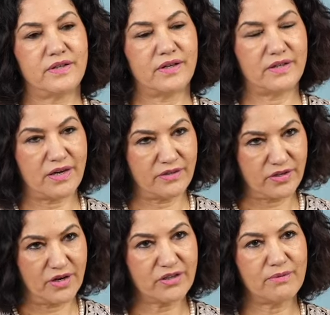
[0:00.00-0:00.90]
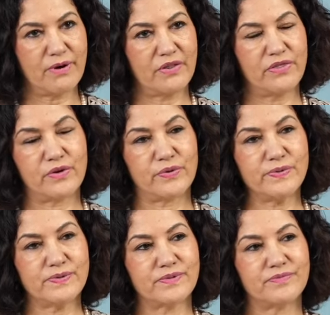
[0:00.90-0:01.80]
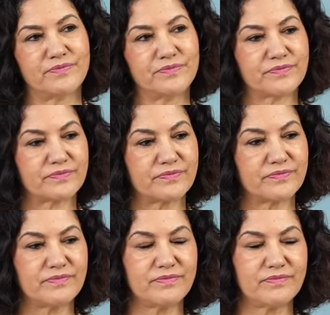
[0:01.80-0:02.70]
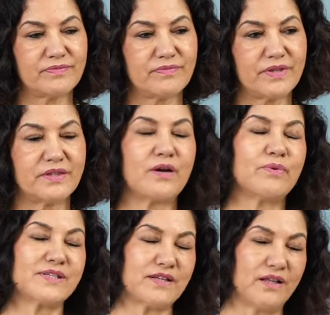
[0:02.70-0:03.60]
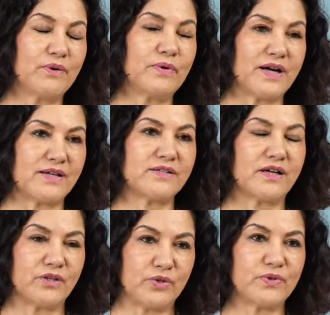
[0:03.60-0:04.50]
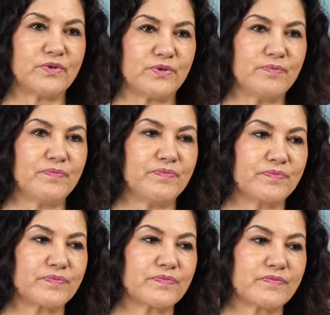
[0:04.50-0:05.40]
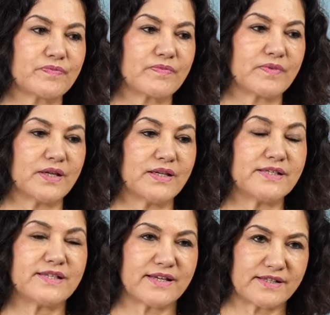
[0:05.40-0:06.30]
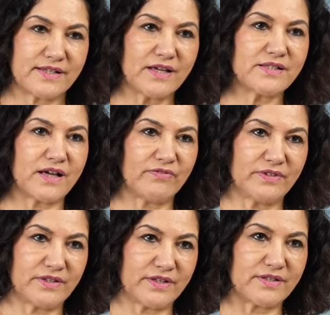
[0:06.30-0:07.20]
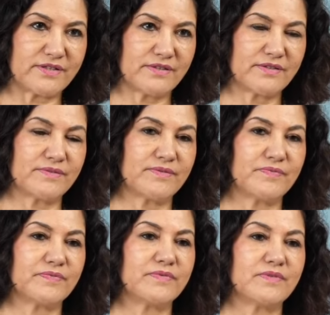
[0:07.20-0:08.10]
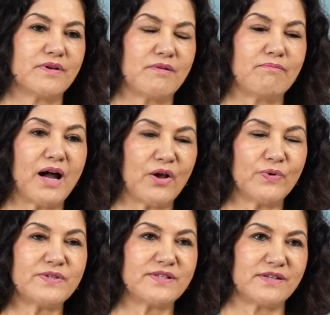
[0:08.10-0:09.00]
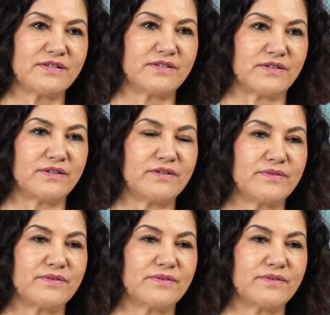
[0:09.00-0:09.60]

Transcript: And I talked about those. That was televised on YouTube. 6 days after this, my own sister,